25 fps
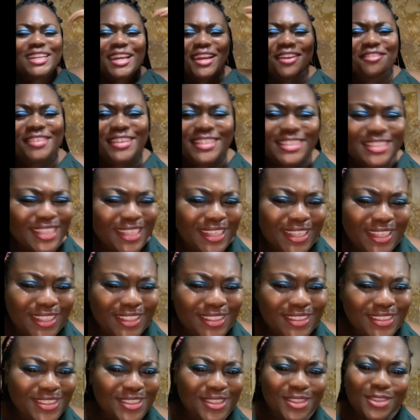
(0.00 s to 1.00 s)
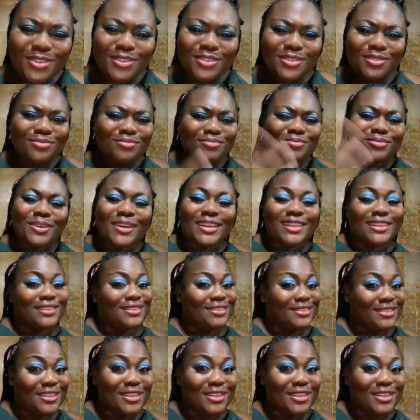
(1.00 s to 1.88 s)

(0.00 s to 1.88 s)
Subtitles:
everything. Just, well,